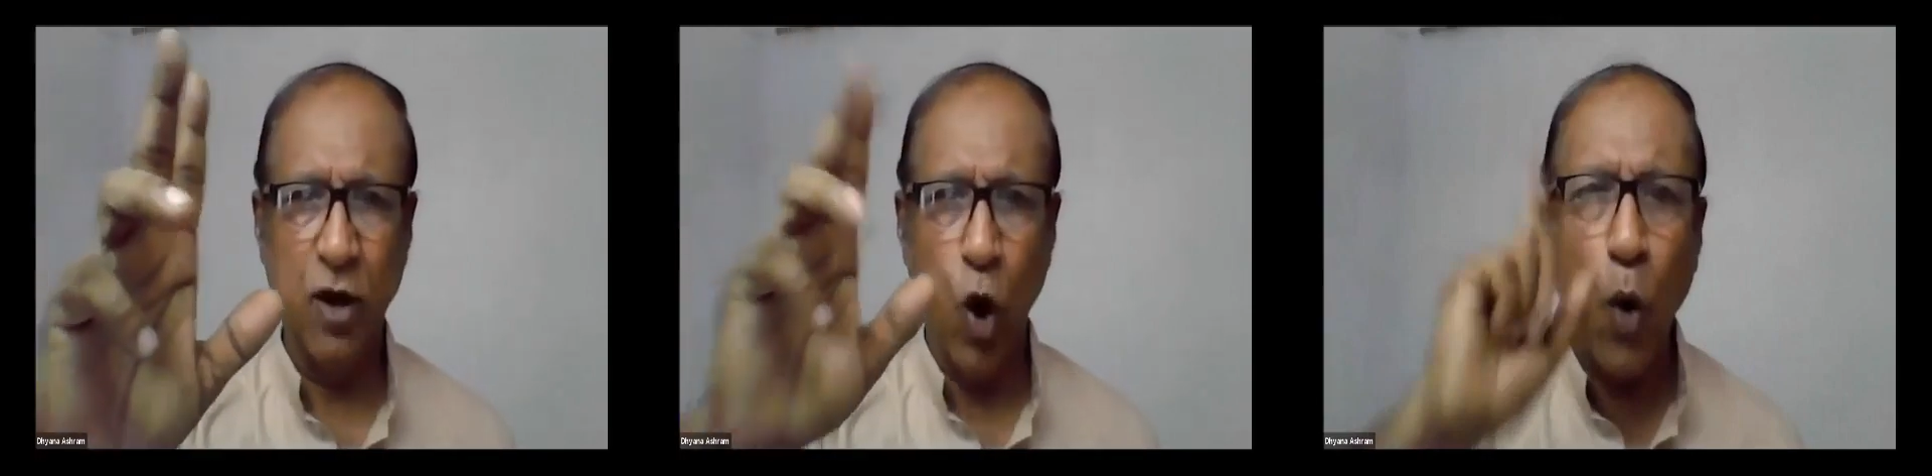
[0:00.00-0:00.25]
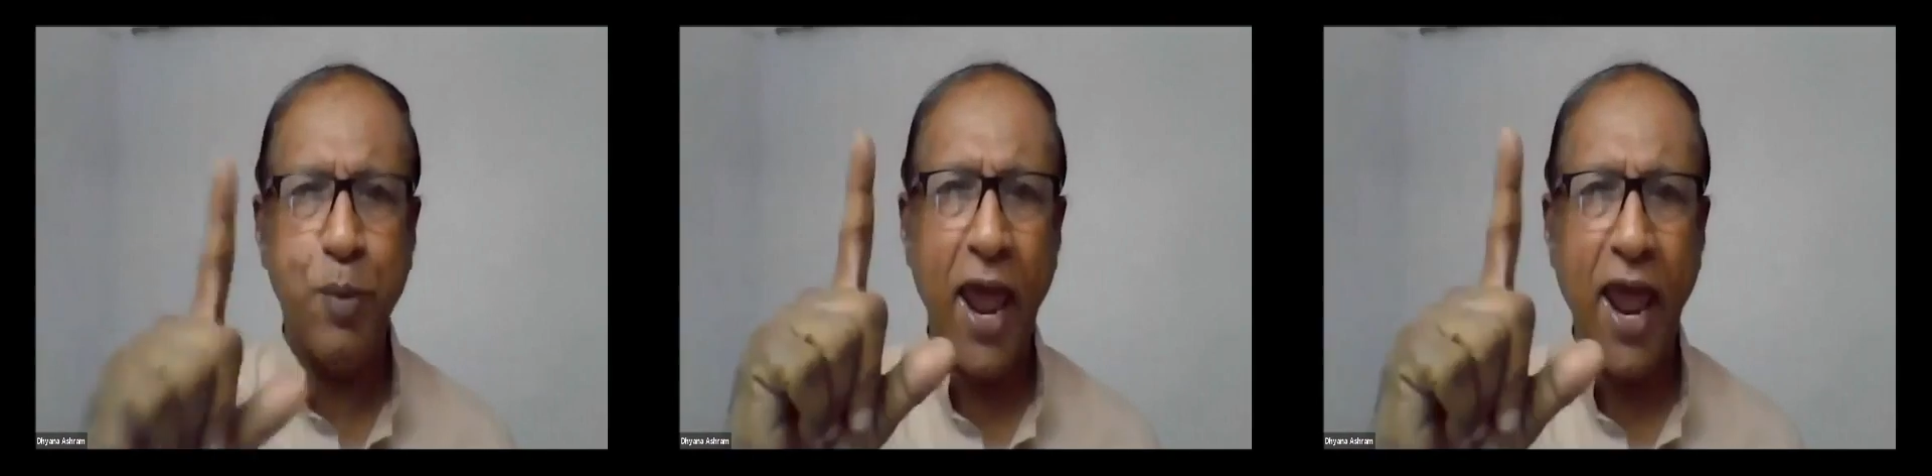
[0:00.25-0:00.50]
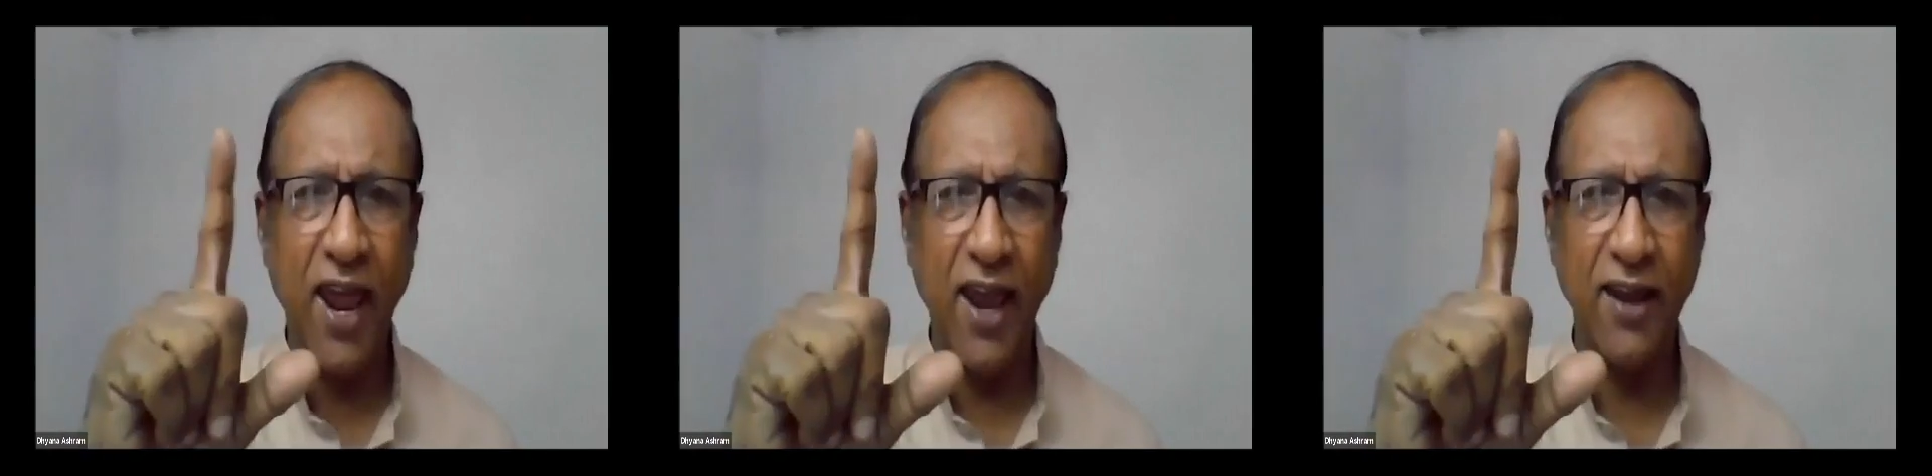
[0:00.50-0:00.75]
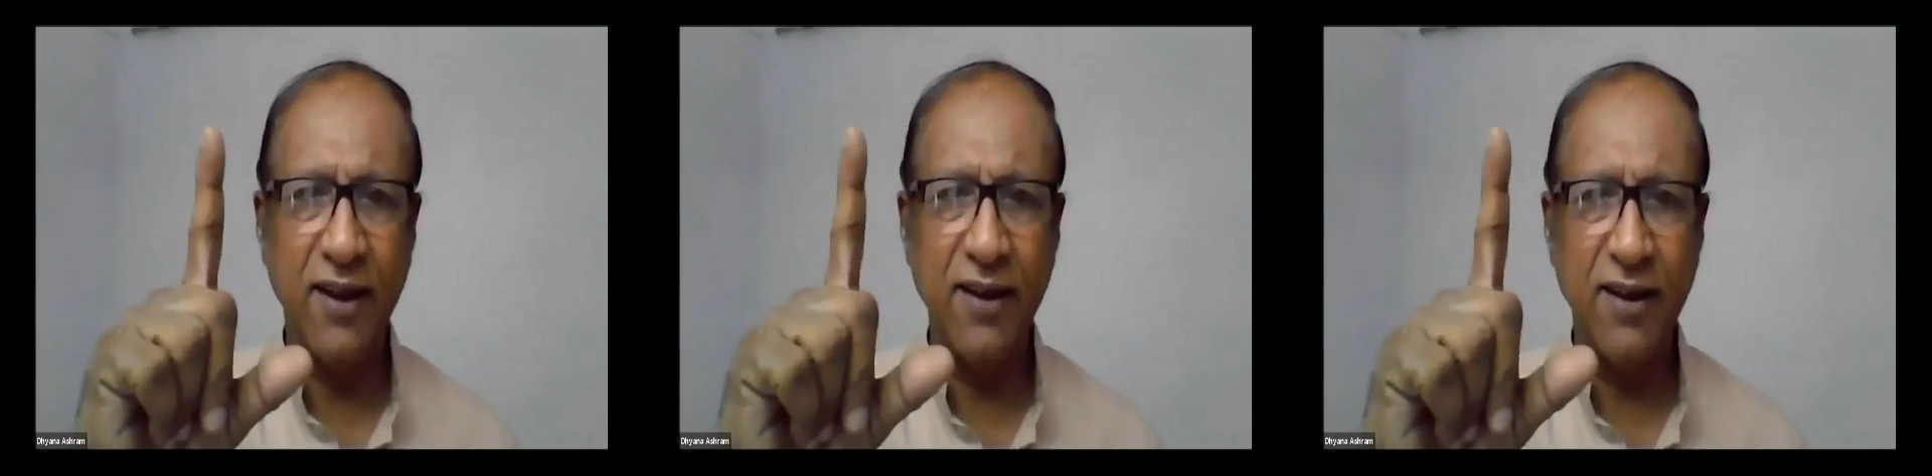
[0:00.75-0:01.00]

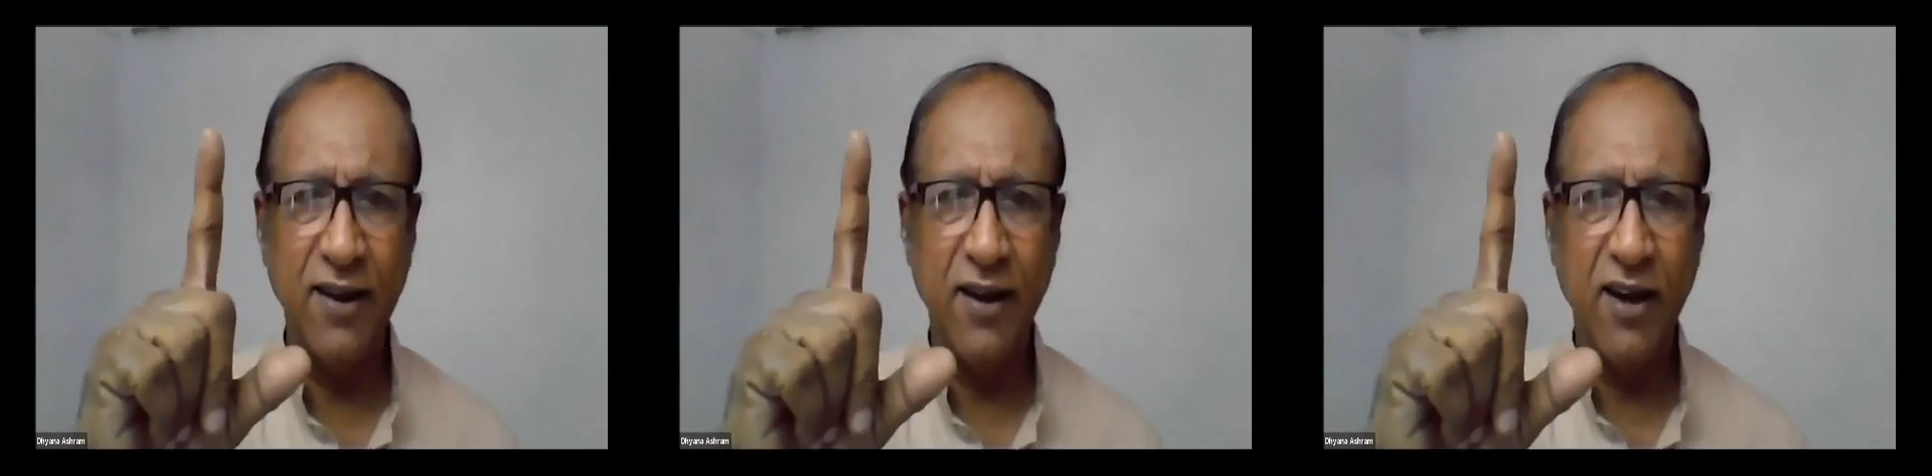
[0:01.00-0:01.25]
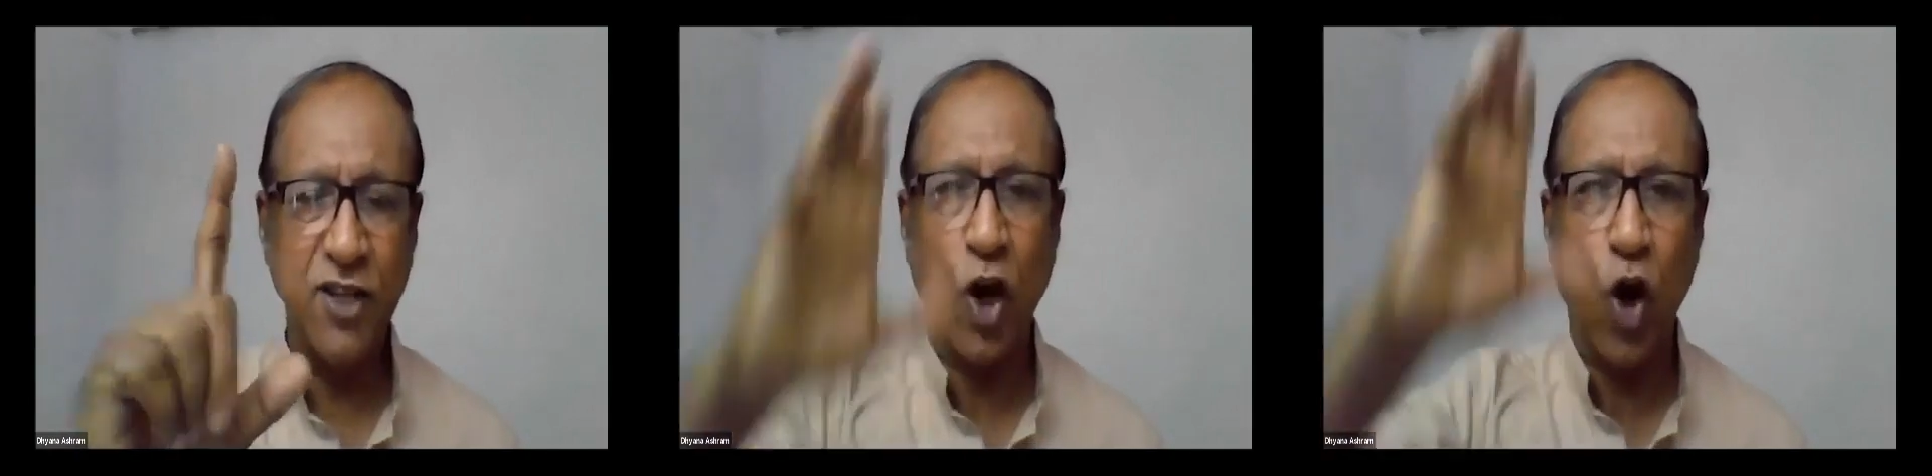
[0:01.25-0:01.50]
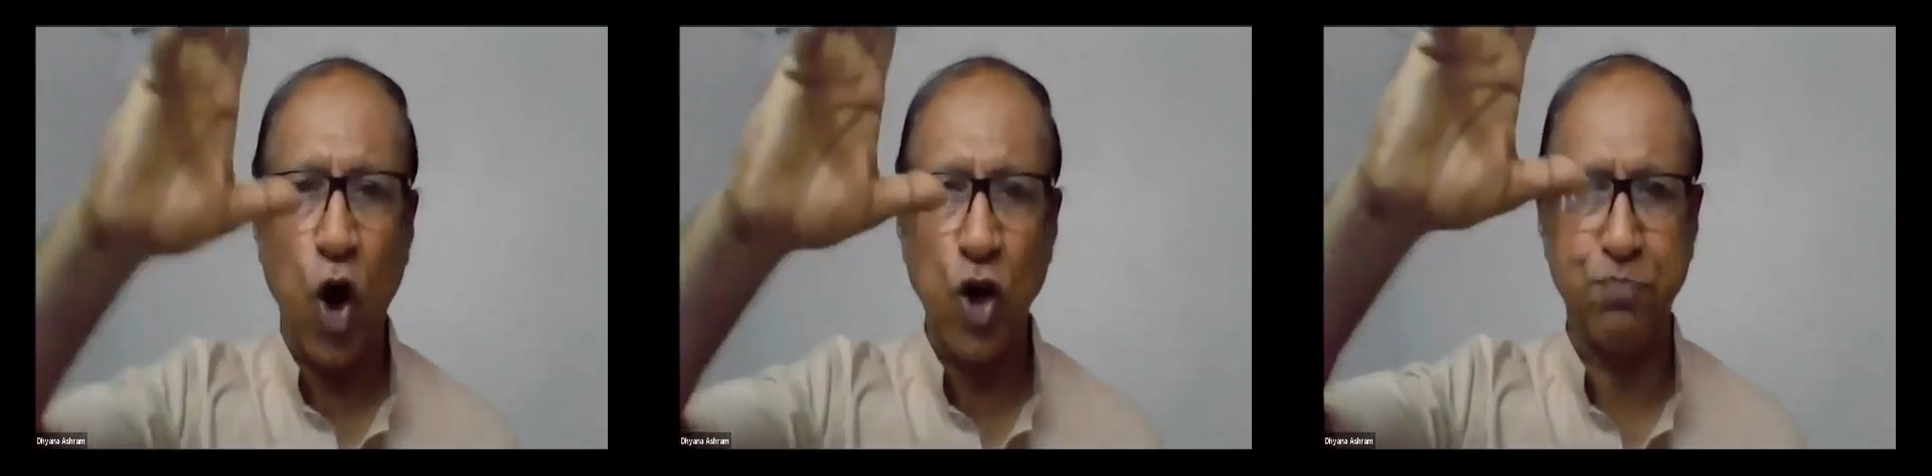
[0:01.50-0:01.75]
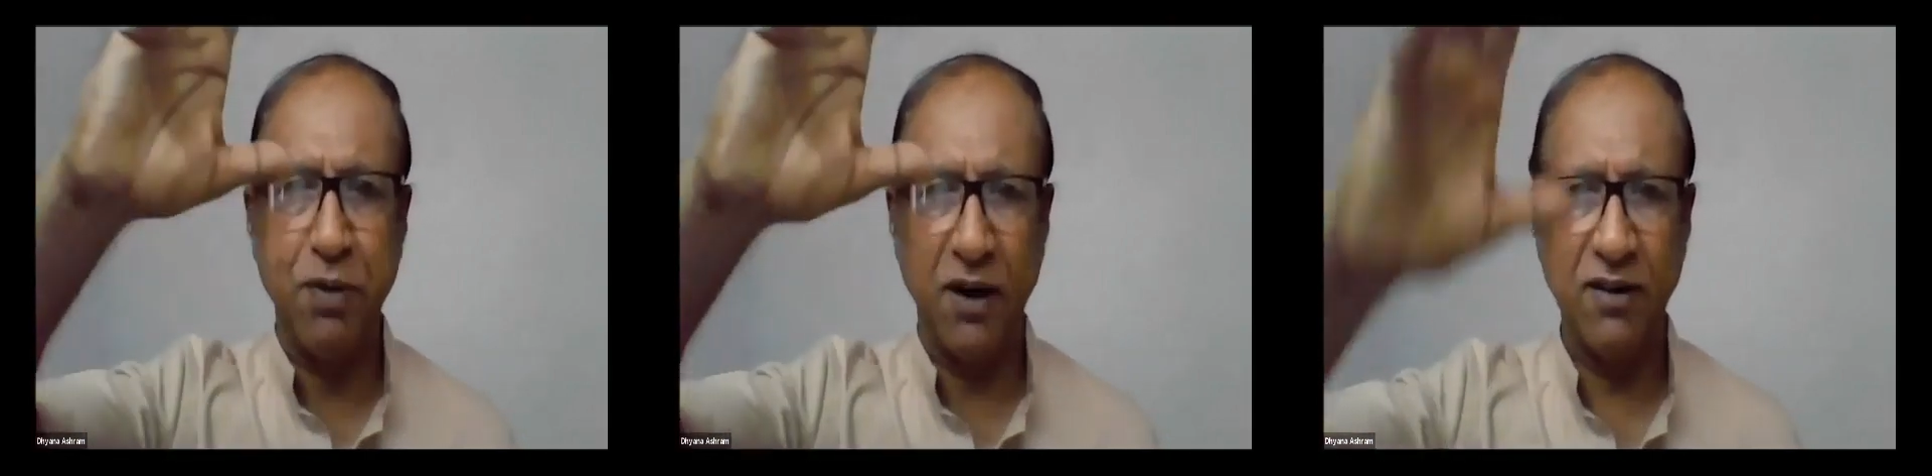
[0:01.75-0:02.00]
Obey the
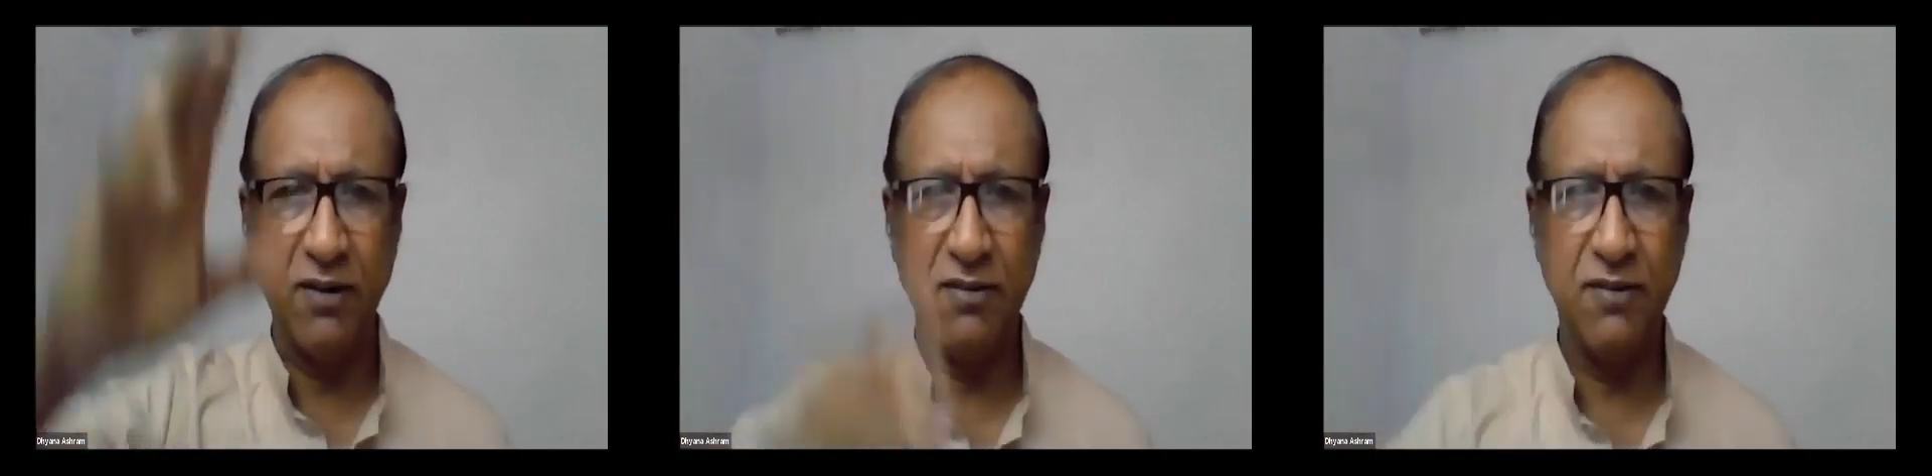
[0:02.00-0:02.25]
gospel.